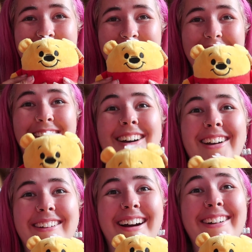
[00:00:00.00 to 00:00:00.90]

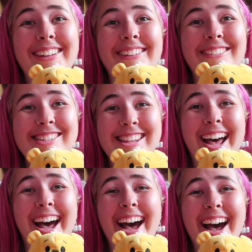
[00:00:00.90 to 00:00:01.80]
No, how cute is
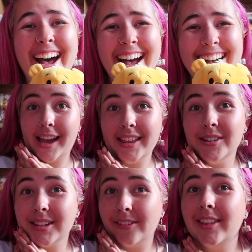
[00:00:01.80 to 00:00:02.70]
that? That
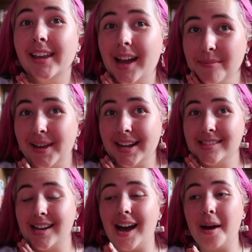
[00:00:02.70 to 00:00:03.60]
was everything I
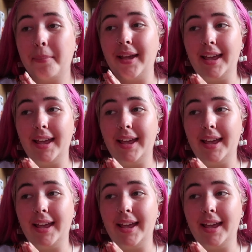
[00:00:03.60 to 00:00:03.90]
picked up